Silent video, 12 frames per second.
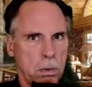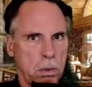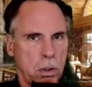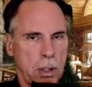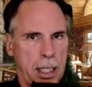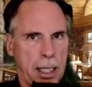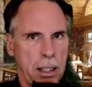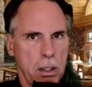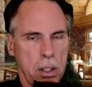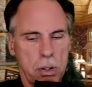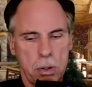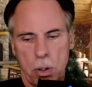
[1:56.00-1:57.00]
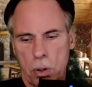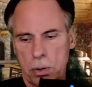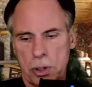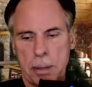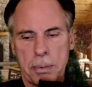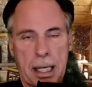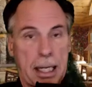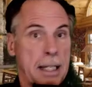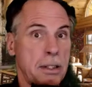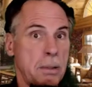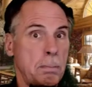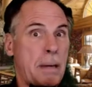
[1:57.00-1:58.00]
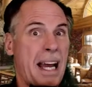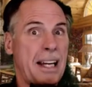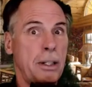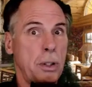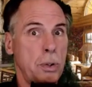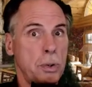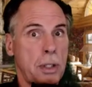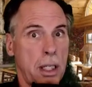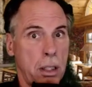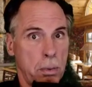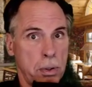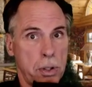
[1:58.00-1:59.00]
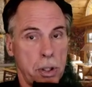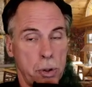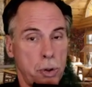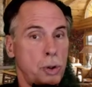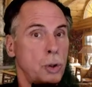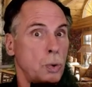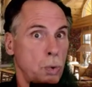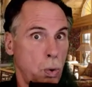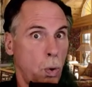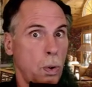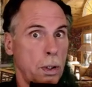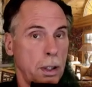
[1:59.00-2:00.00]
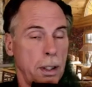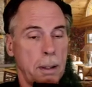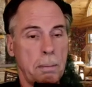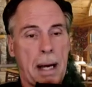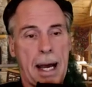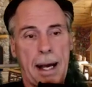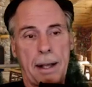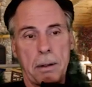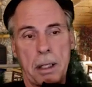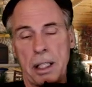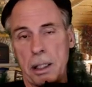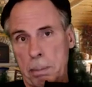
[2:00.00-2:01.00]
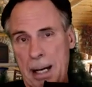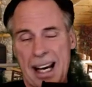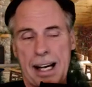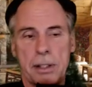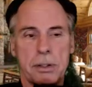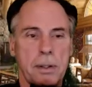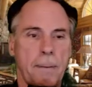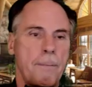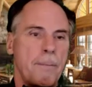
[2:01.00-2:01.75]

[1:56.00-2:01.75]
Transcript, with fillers: Okay, so it seems I got some bad news that it was this Sue Gordon in the bat in the past.